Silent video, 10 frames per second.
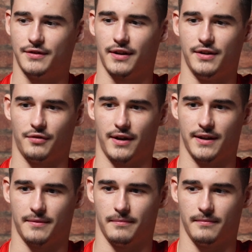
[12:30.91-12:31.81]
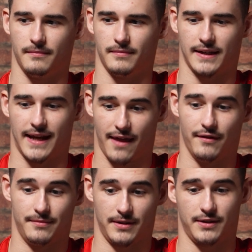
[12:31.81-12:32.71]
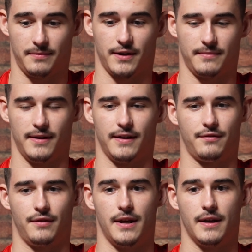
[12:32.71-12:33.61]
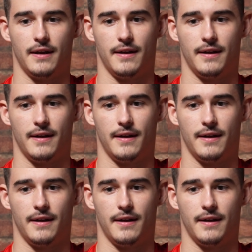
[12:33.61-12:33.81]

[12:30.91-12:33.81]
trying to train together as much as possible, us 3.